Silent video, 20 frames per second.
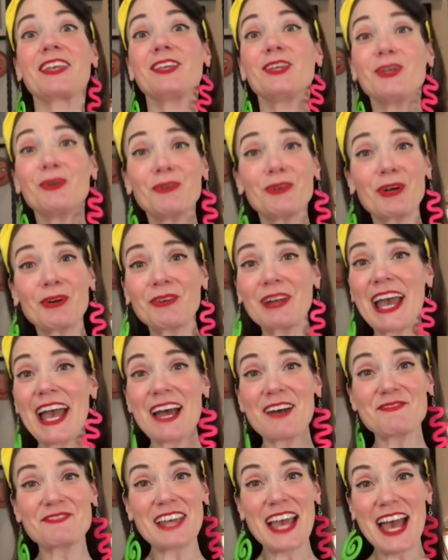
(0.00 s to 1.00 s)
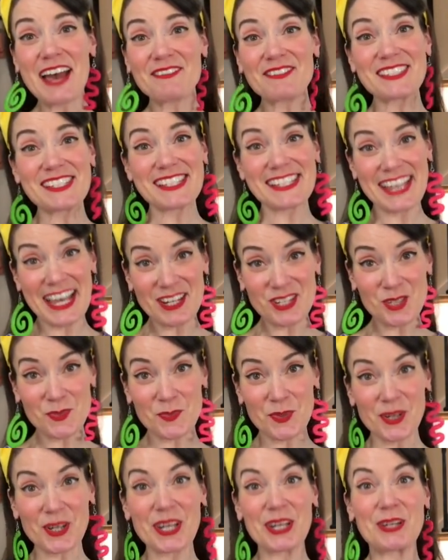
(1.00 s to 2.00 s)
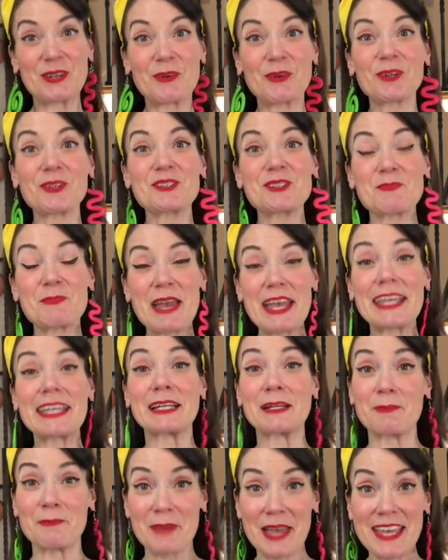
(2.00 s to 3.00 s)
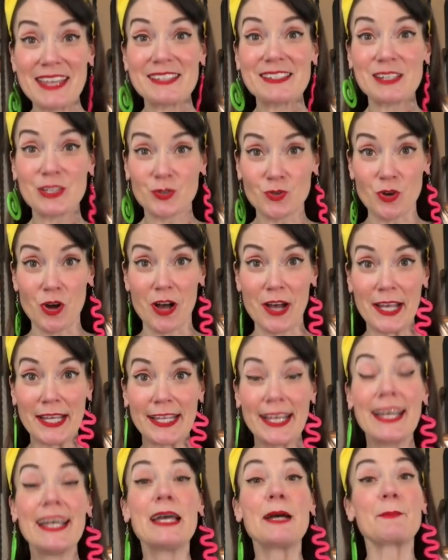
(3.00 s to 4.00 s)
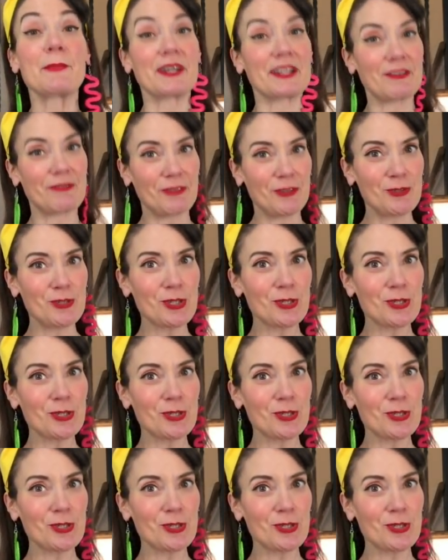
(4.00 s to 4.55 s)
You don't have to have a sketchbook in order to make an amazing drawing, but if you